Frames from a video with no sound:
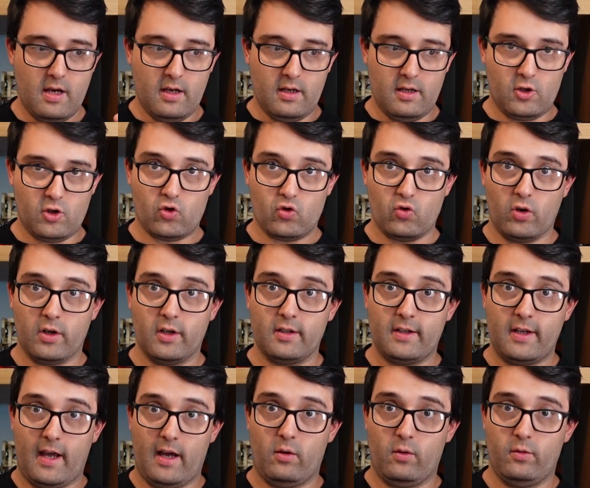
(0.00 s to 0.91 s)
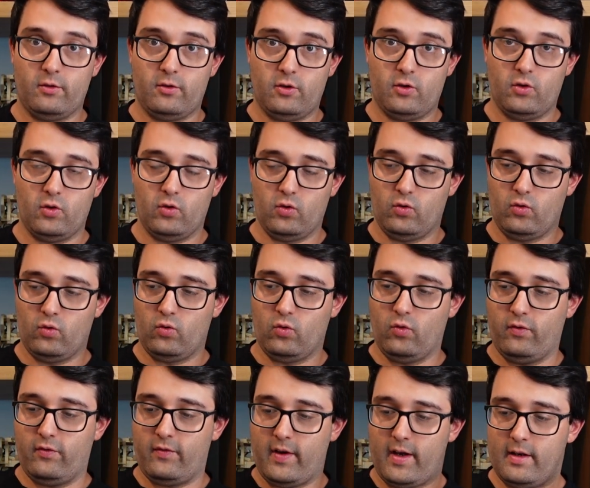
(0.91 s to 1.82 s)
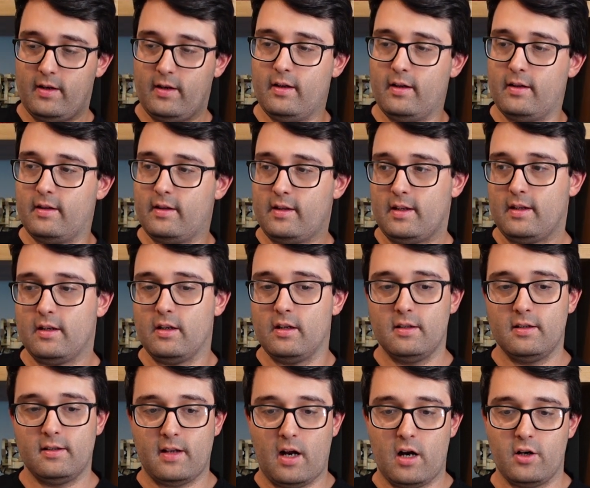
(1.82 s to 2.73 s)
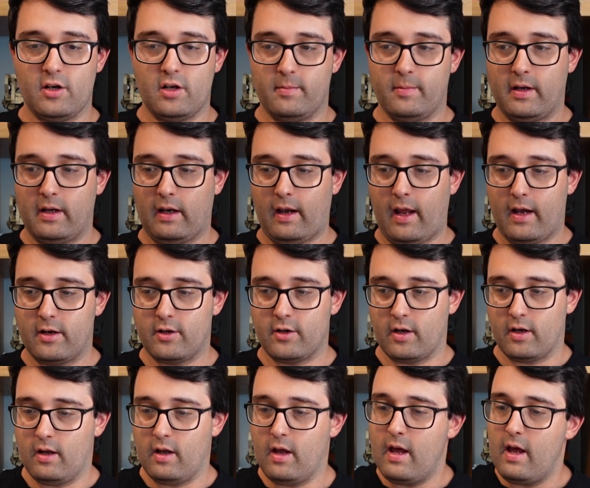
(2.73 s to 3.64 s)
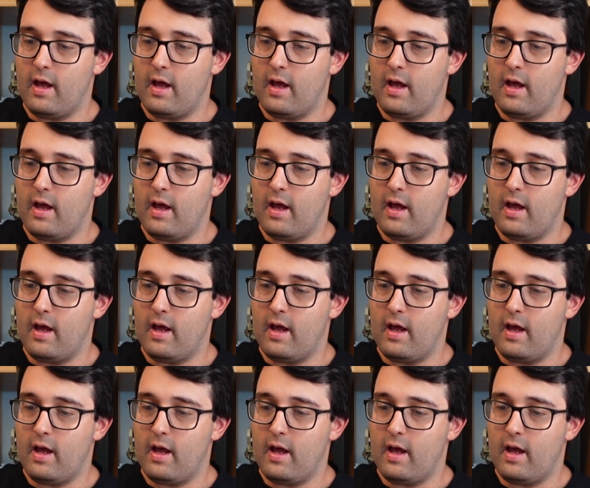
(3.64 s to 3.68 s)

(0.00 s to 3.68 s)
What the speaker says: shrunk down to fit the Starship collection.